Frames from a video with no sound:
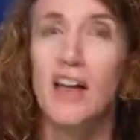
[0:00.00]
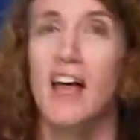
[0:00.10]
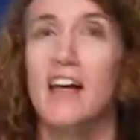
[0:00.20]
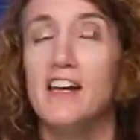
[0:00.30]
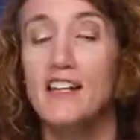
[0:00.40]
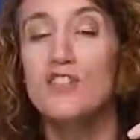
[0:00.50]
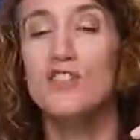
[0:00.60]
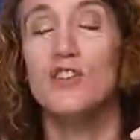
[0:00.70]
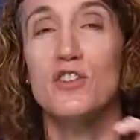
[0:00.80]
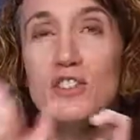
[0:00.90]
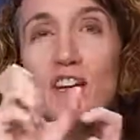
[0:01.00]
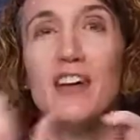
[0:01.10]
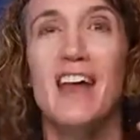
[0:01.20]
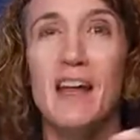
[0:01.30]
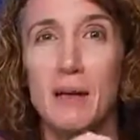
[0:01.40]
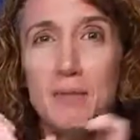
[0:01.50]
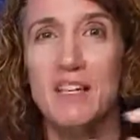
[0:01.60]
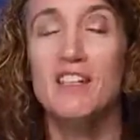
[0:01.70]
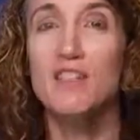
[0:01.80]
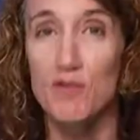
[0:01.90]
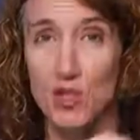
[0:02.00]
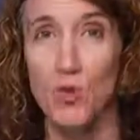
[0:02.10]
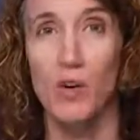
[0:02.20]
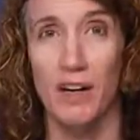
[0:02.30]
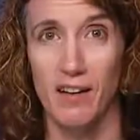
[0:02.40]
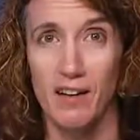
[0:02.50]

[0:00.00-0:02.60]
and it inserts their names into the story.